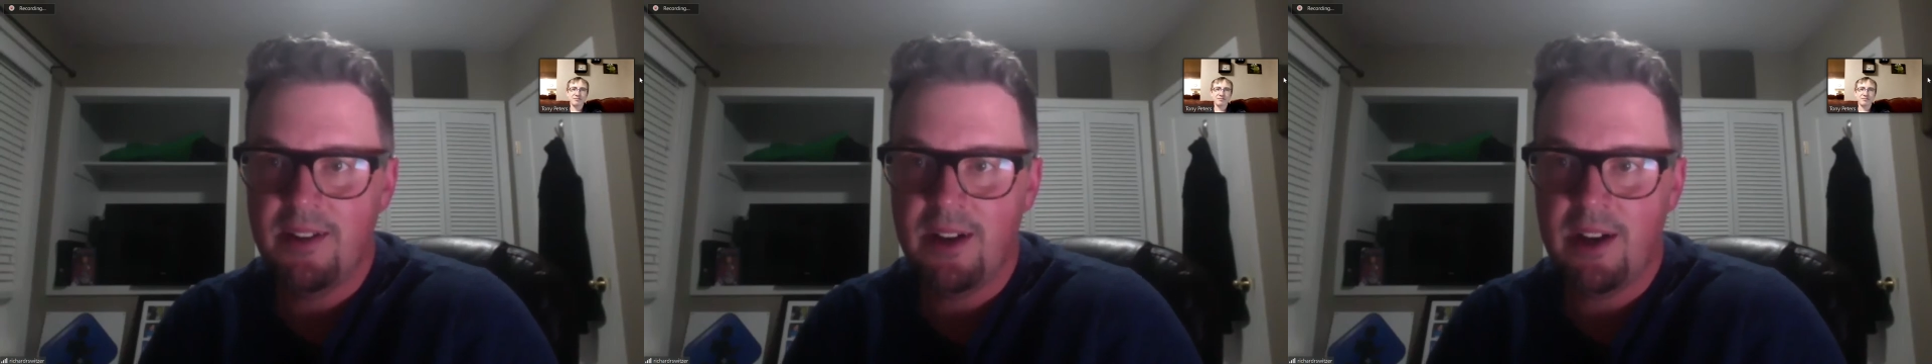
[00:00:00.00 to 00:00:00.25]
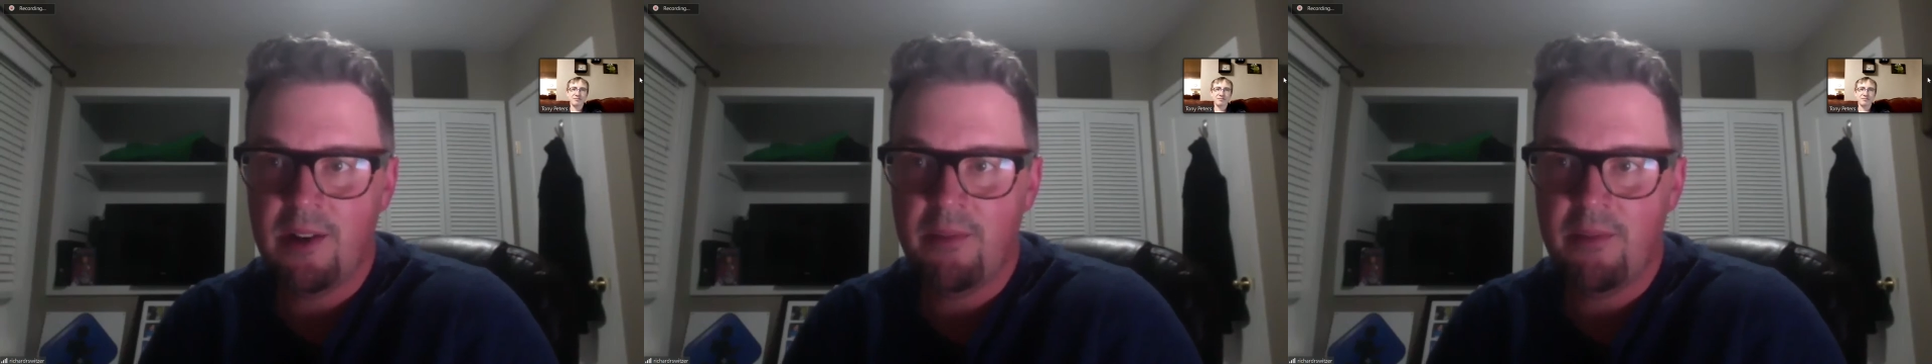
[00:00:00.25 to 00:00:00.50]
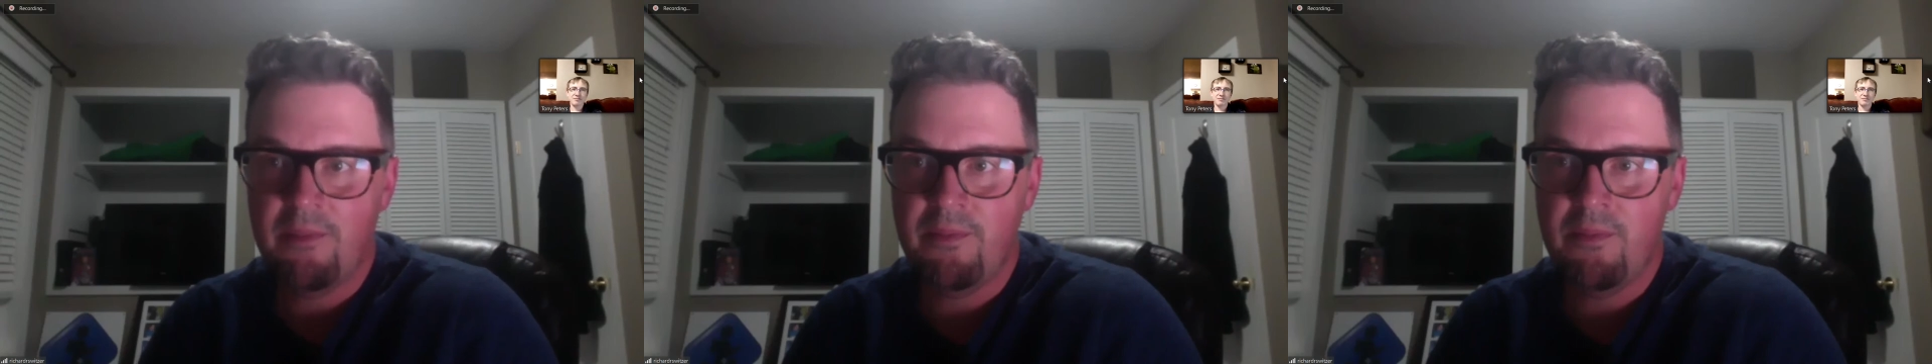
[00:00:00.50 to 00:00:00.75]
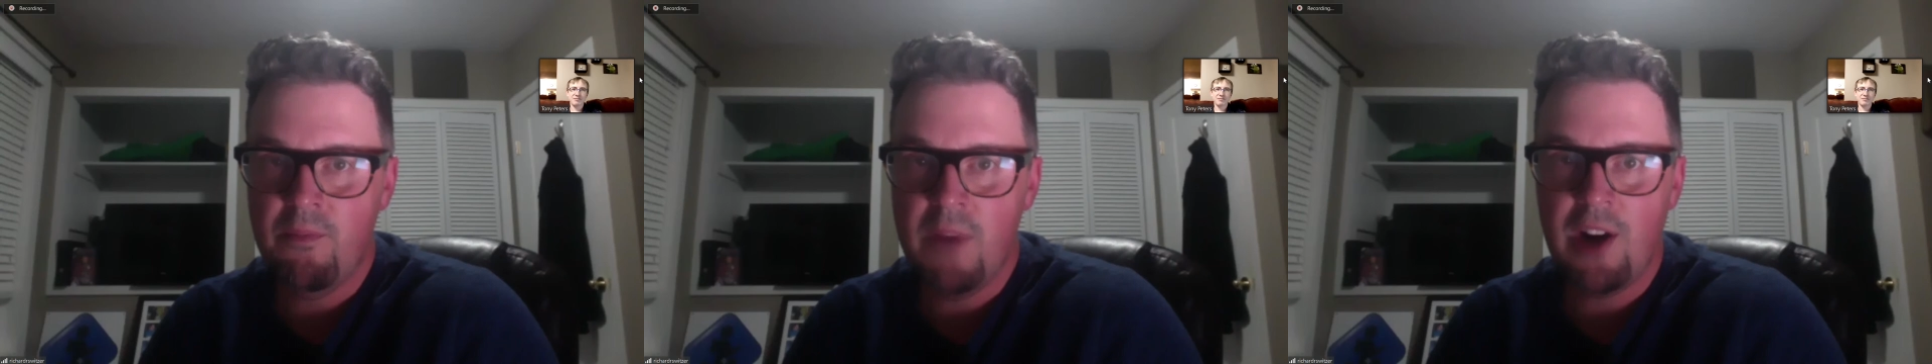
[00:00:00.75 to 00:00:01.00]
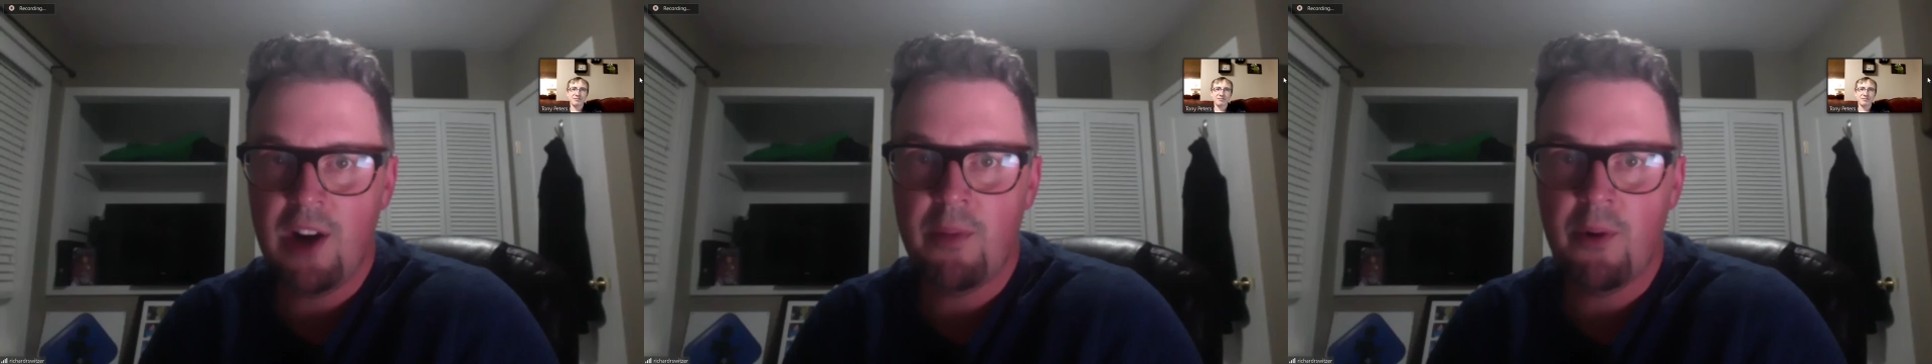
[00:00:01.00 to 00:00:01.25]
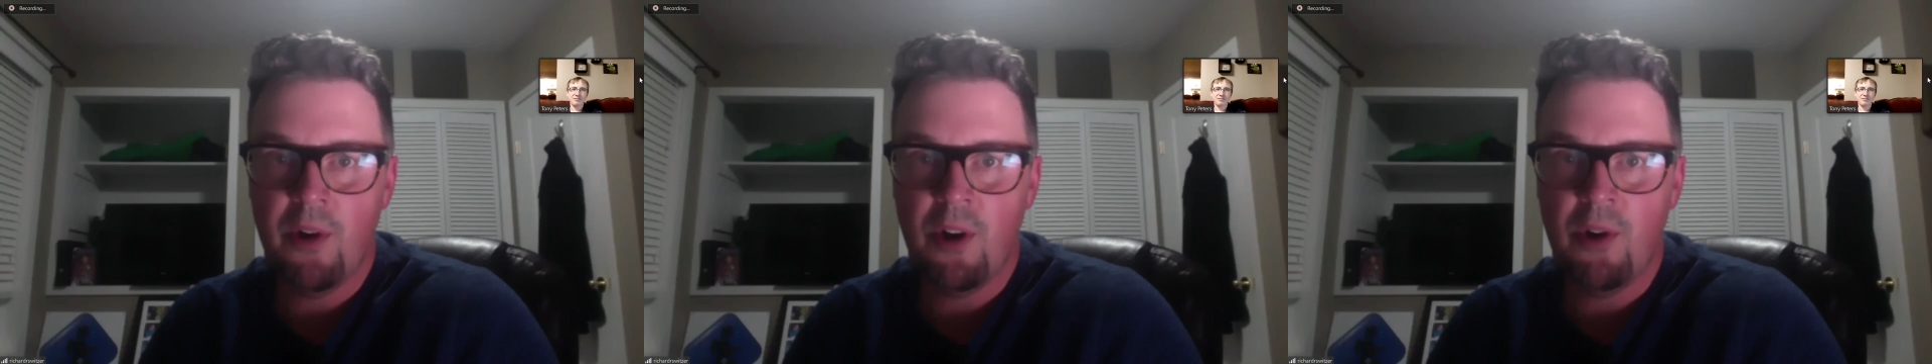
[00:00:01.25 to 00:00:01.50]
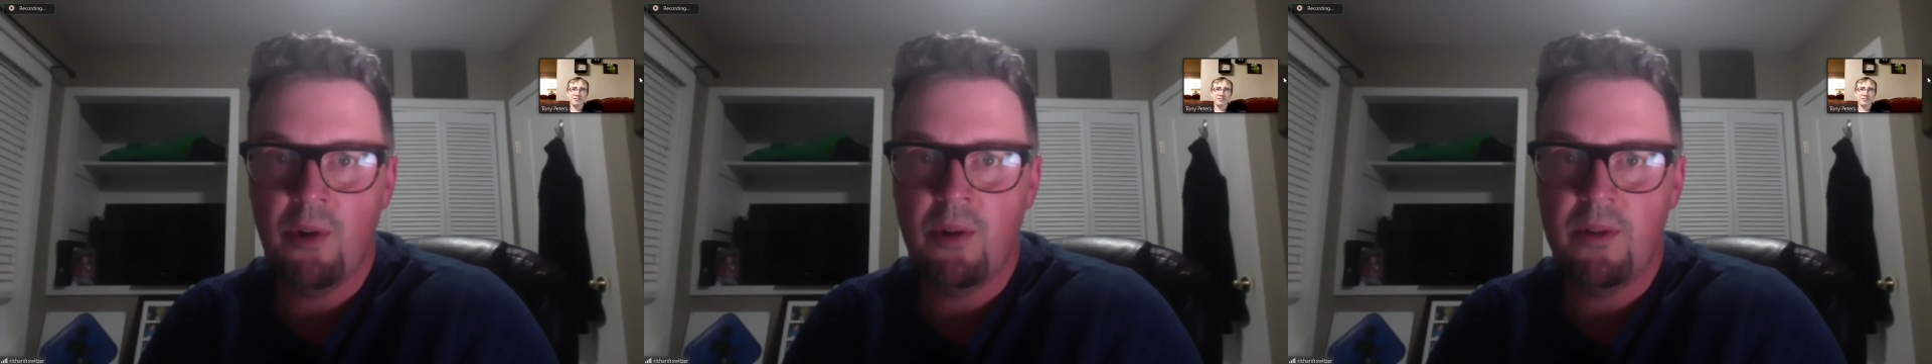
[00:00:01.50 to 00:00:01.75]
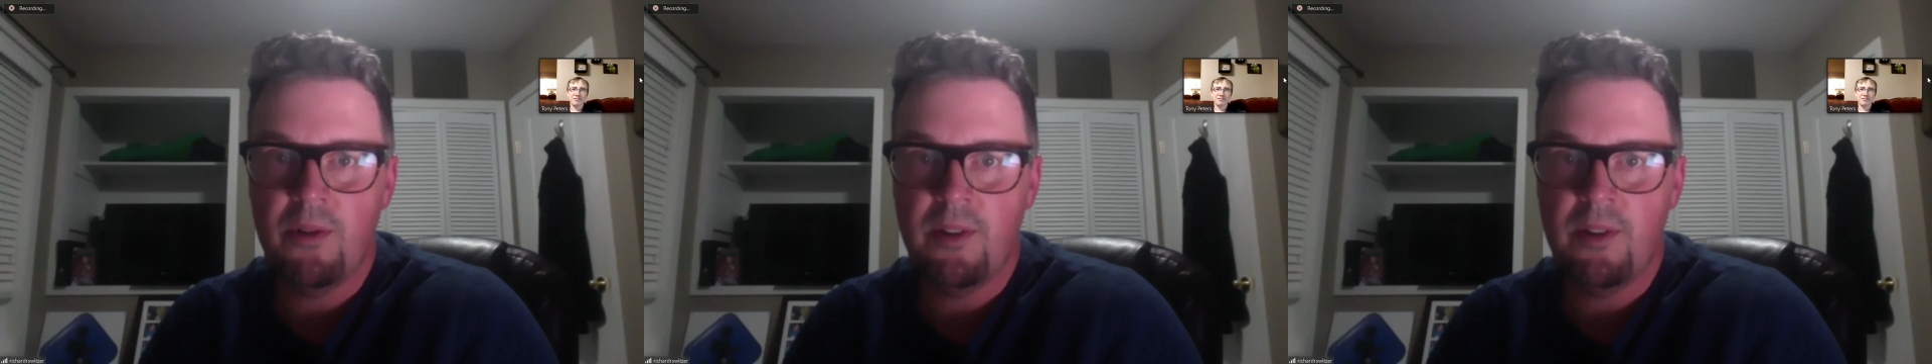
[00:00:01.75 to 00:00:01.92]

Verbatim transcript: um, Mayor Perrault